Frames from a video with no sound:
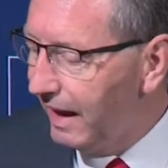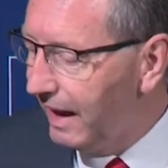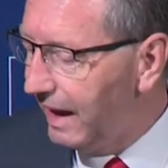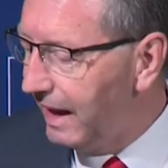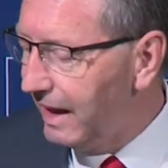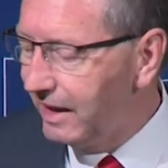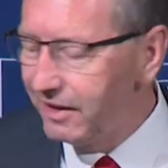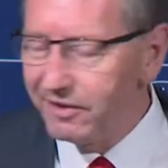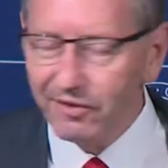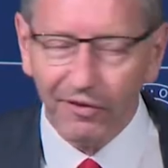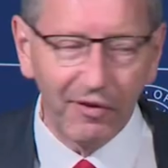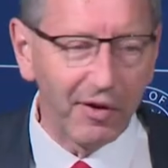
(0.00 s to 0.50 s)

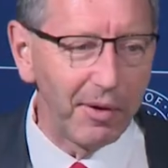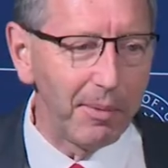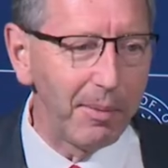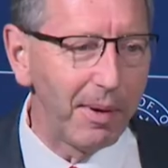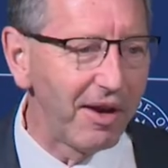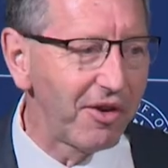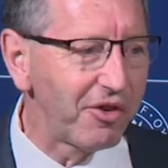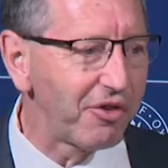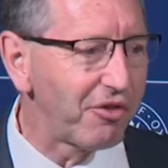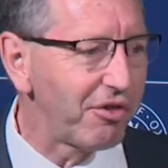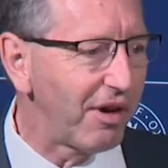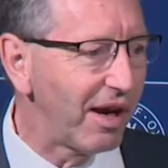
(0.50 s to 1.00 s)
Ease of
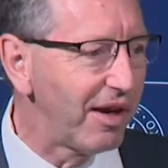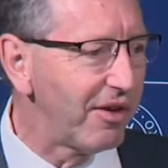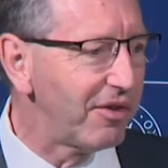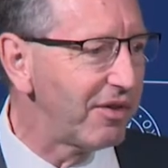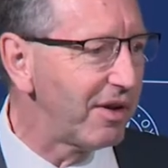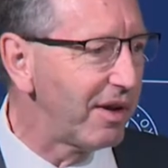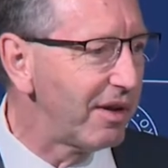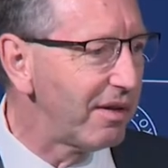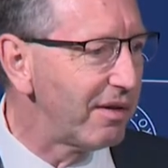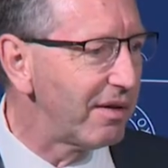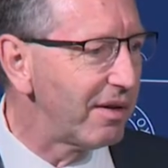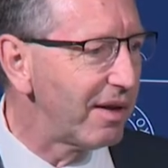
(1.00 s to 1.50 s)

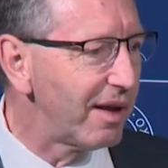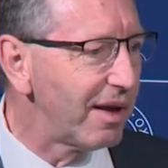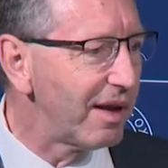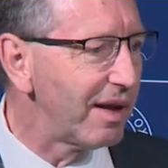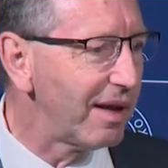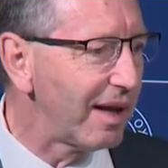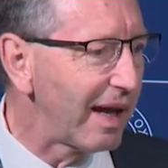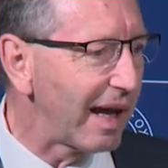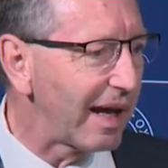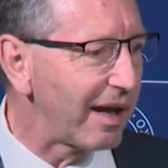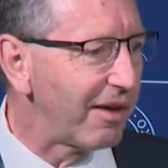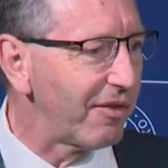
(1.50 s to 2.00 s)
administration,
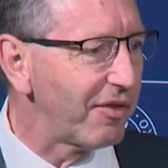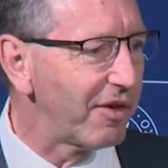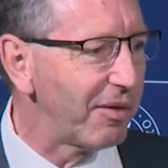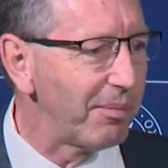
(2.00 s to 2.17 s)
lack of